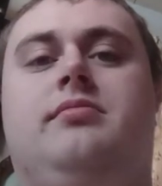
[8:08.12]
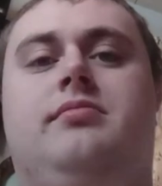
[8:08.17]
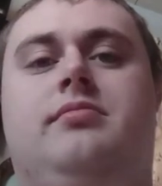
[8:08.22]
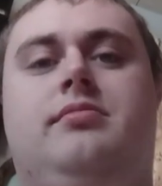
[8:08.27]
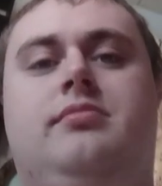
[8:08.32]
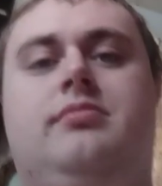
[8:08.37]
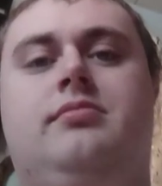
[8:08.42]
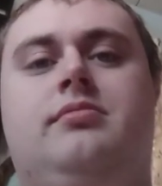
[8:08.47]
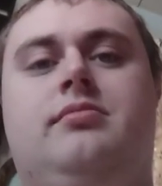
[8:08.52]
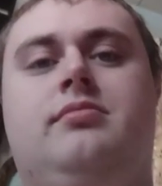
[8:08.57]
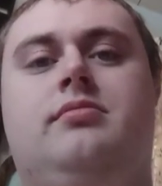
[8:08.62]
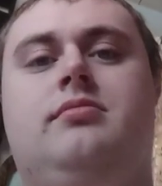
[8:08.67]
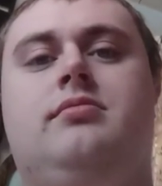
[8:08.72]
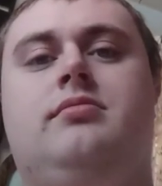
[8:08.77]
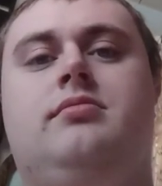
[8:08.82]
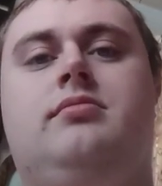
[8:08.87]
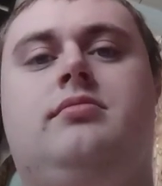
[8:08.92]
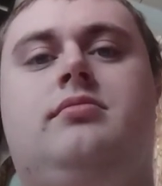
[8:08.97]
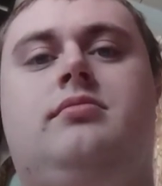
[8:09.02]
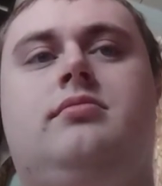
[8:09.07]

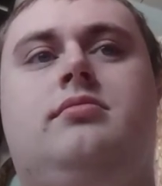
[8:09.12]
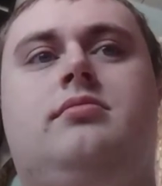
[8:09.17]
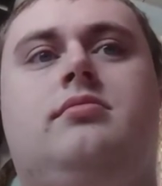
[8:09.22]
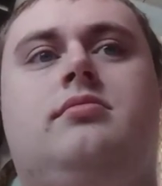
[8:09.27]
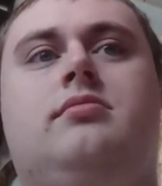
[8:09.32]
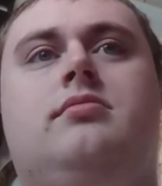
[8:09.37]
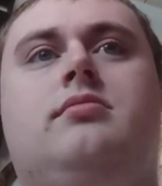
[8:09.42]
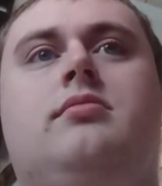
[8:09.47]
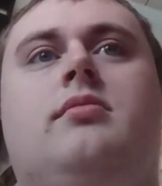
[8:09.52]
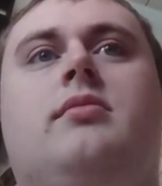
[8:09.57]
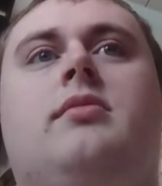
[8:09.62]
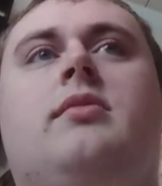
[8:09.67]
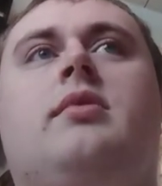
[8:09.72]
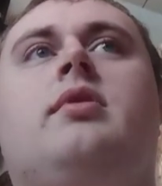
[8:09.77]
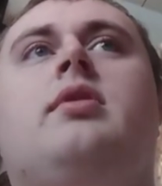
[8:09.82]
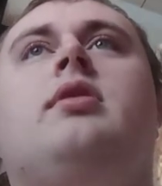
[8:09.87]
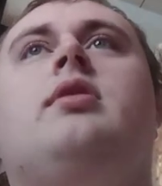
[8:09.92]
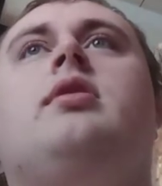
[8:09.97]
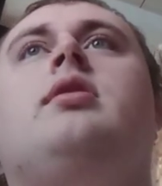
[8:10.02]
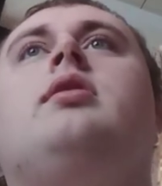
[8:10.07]
(no one is talking)